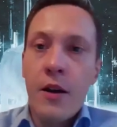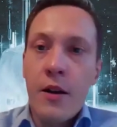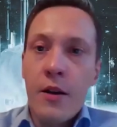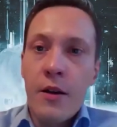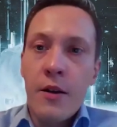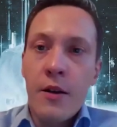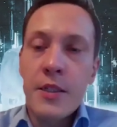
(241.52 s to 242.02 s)

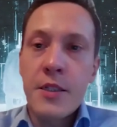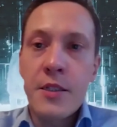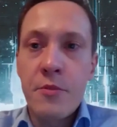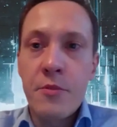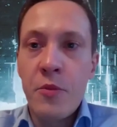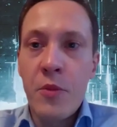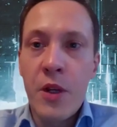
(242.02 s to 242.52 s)

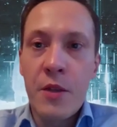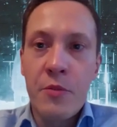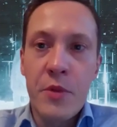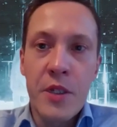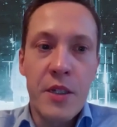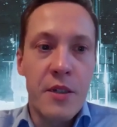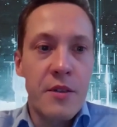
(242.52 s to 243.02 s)
let
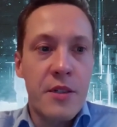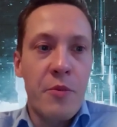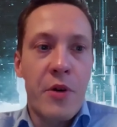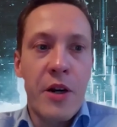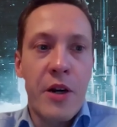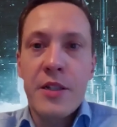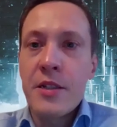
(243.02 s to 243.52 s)
me
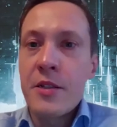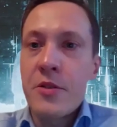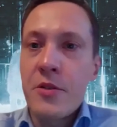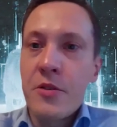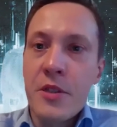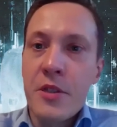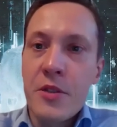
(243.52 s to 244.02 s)
summarize
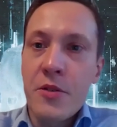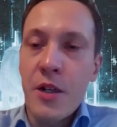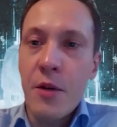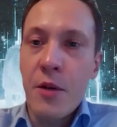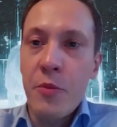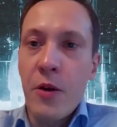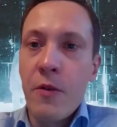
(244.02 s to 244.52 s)
into a
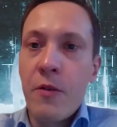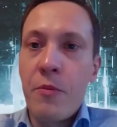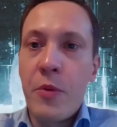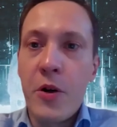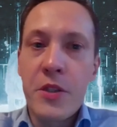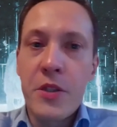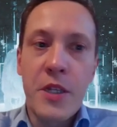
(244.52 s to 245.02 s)
couple of
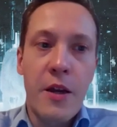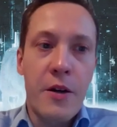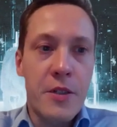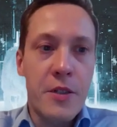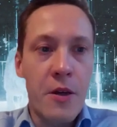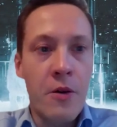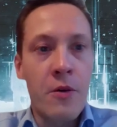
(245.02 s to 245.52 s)
points here.
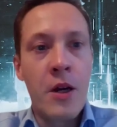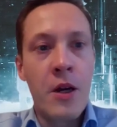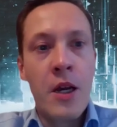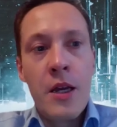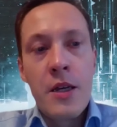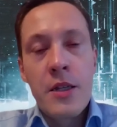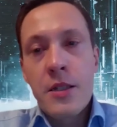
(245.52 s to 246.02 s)
So
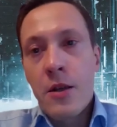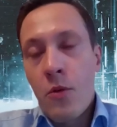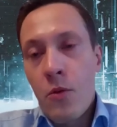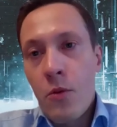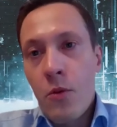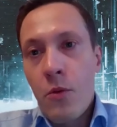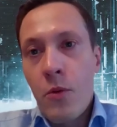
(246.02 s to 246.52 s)

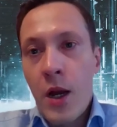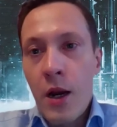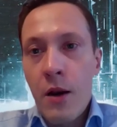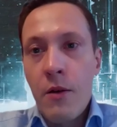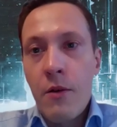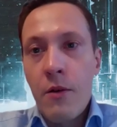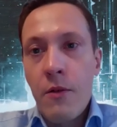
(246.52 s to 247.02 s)

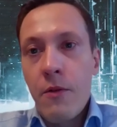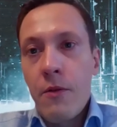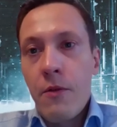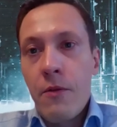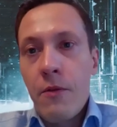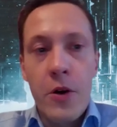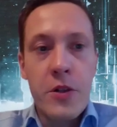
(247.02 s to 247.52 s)
well,
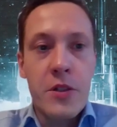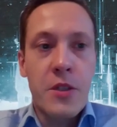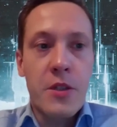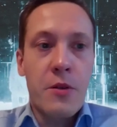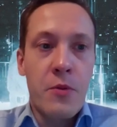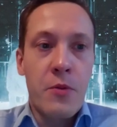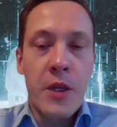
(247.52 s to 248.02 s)

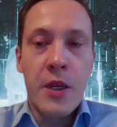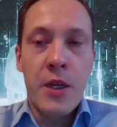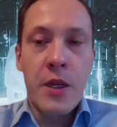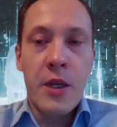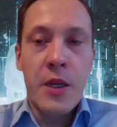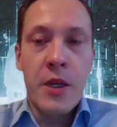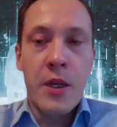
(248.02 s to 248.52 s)
first
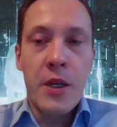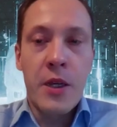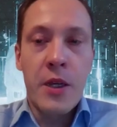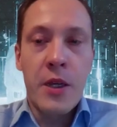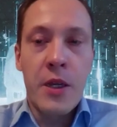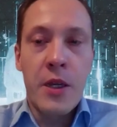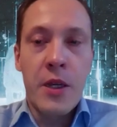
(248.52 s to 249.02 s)
we kind
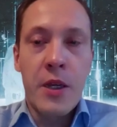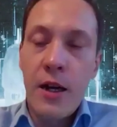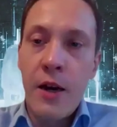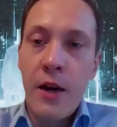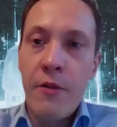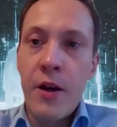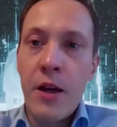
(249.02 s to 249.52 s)
of like
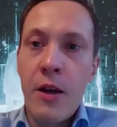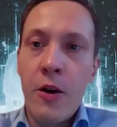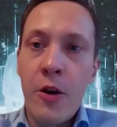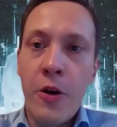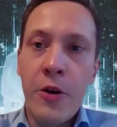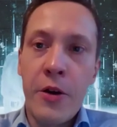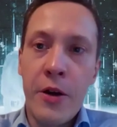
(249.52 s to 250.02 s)
have
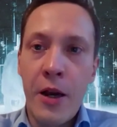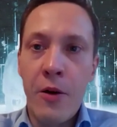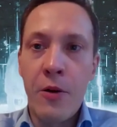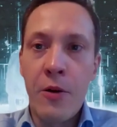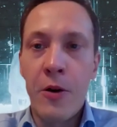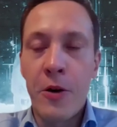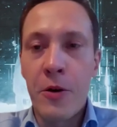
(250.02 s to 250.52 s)
learned
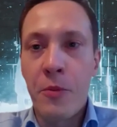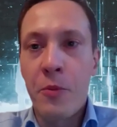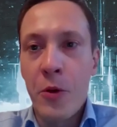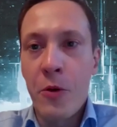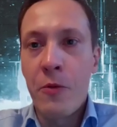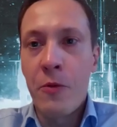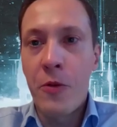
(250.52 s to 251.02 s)
now or
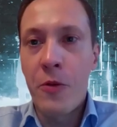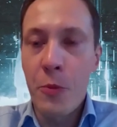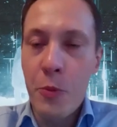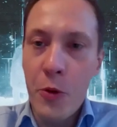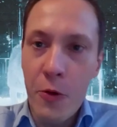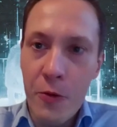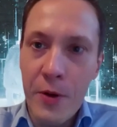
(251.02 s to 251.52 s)

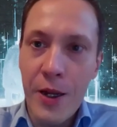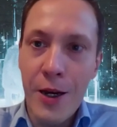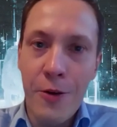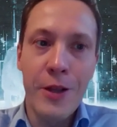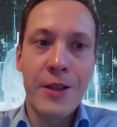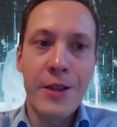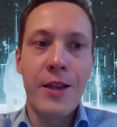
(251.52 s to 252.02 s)
proved
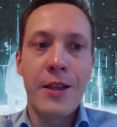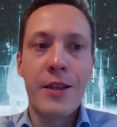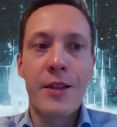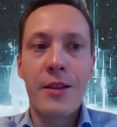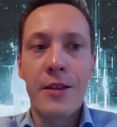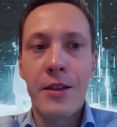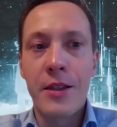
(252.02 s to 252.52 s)
now that
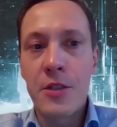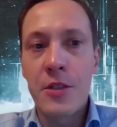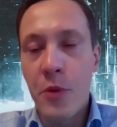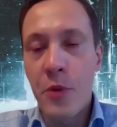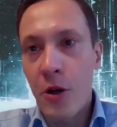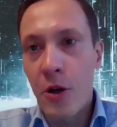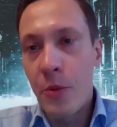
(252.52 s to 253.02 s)
the
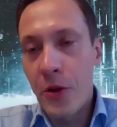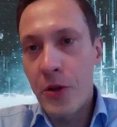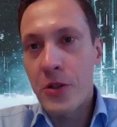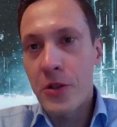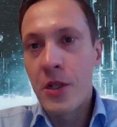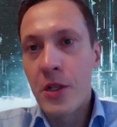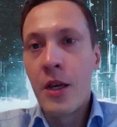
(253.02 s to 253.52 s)

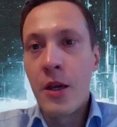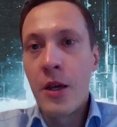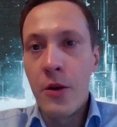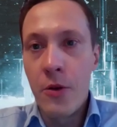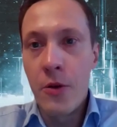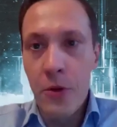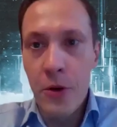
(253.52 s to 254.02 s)
supercomputers
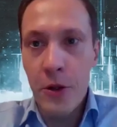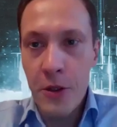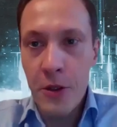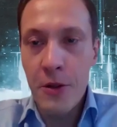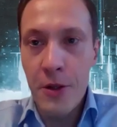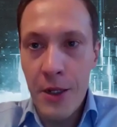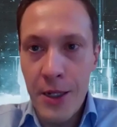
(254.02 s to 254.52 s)
do not
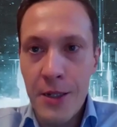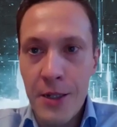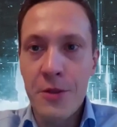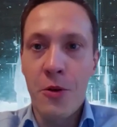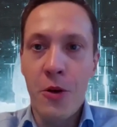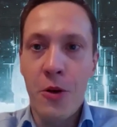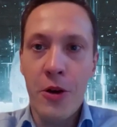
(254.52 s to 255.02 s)
need
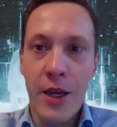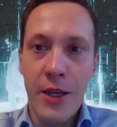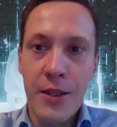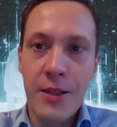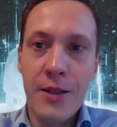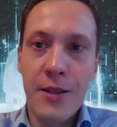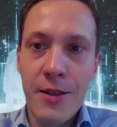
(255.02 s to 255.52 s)
to locate